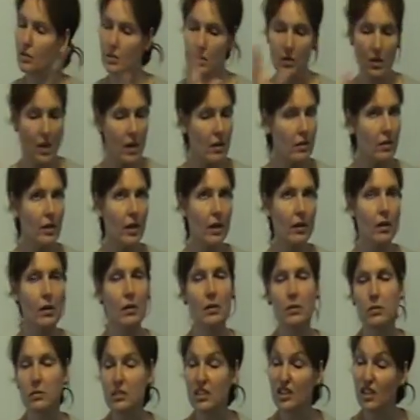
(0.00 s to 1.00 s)
Don't go,
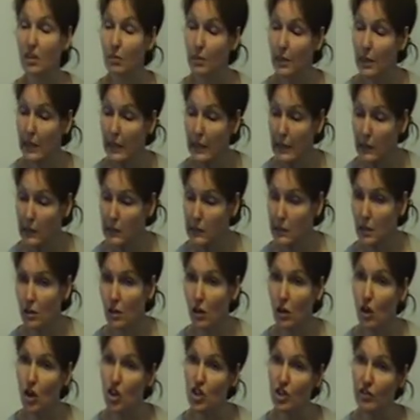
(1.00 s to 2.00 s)
oh, it's not working because I've
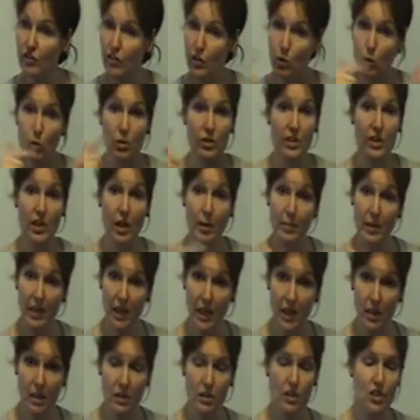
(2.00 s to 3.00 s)
got lots of thoughts coming
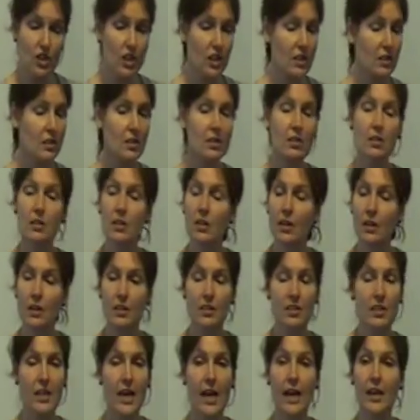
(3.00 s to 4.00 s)
in. Just
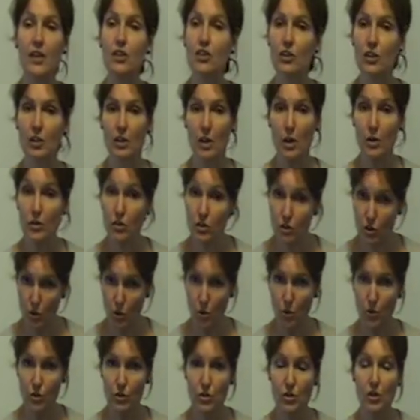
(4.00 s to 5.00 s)
say to those
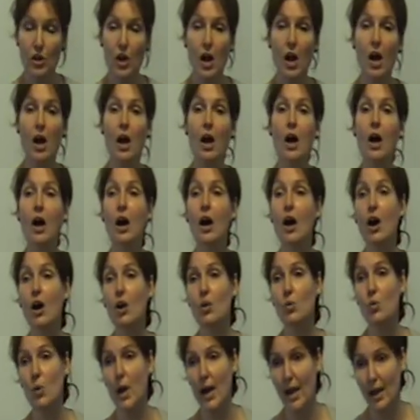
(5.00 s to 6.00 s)
thoughts,
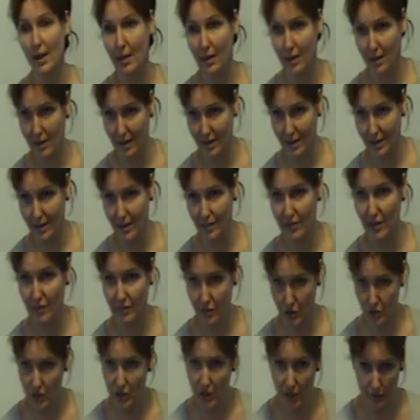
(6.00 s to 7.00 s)
oh well. If that
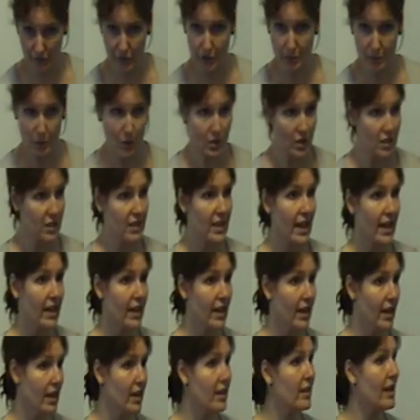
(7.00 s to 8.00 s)
feels comfortable to
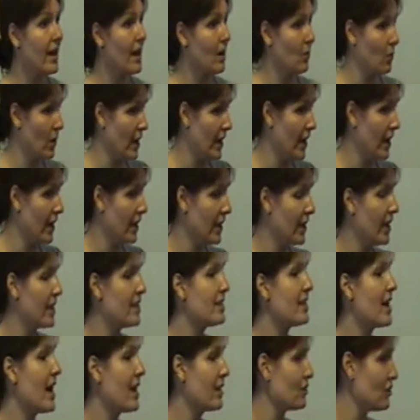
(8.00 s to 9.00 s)
say it in that way, in
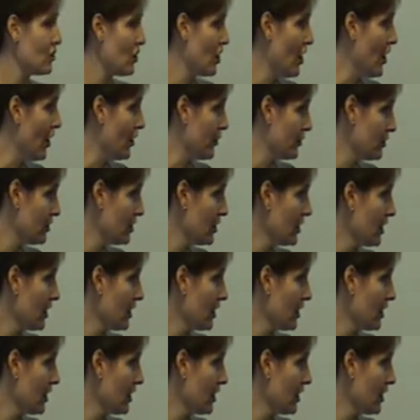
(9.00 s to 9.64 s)
that tone.